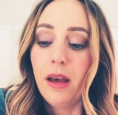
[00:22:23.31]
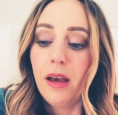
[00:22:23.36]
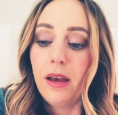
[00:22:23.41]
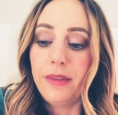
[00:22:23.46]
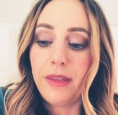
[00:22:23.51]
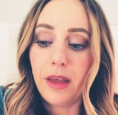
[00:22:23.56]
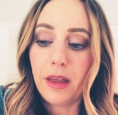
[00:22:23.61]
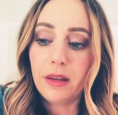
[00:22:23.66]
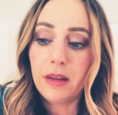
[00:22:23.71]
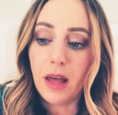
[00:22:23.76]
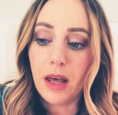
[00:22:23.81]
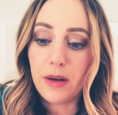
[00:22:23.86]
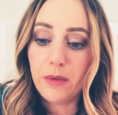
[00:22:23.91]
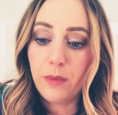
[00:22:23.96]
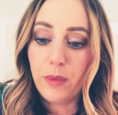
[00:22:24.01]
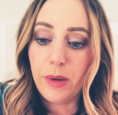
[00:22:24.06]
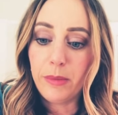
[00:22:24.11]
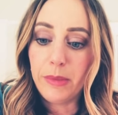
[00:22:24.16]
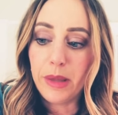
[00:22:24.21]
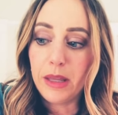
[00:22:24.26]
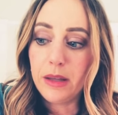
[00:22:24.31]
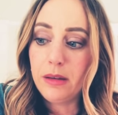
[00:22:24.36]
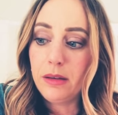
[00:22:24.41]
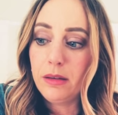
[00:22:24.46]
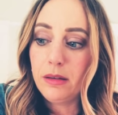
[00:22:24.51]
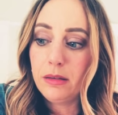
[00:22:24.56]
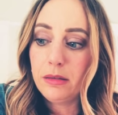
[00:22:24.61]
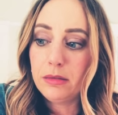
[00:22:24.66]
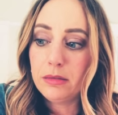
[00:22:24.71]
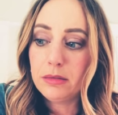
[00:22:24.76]
i think a lot of women
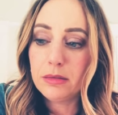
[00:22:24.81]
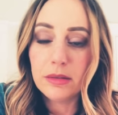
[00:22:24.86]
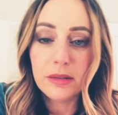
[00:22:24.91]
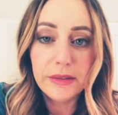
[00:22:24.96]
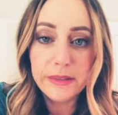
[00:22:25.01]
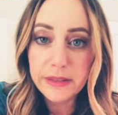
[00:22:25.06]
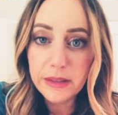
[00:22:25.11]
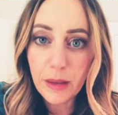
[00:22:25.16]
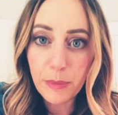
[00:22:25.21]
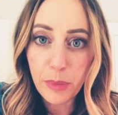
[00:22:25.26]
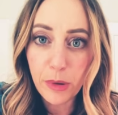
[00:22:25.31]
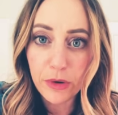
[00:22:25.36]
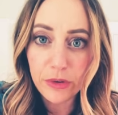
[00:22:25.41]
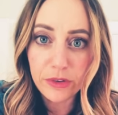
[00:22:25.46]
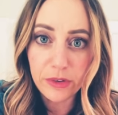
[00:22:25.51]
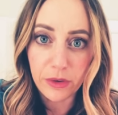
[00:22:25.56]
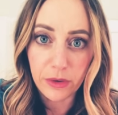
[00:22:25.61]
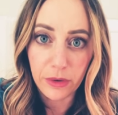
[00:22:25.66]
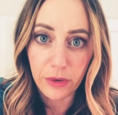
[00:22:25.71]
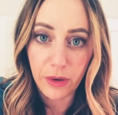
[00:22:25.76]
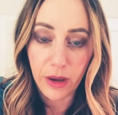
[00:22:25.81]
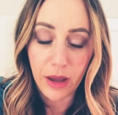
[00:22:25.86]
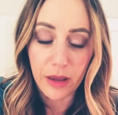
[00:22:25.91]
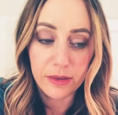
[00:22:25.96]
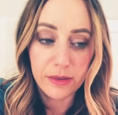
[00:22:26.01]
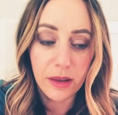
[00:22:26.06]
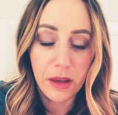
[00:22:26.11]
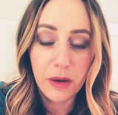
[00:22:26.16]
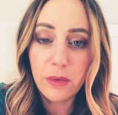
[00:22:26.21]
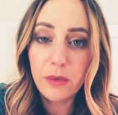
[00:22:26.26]
it's not personal, you
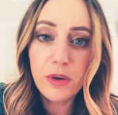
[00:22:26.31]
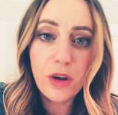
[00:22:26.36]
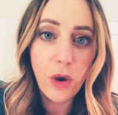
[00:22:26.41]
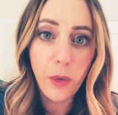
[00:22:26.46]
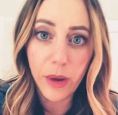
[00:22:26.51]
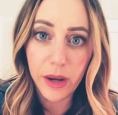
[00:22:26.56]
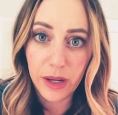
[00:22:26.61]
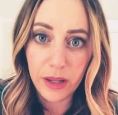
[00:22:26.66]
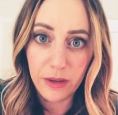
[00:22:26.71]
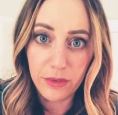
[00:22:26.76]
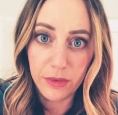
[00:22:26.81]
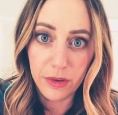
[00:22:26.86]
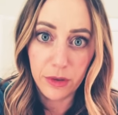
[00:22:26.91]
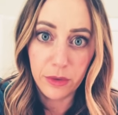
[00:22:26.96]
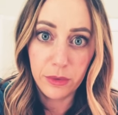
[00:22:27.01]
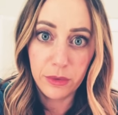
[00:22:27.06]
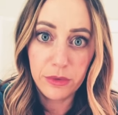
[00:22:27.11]
guys. I don't know any of you.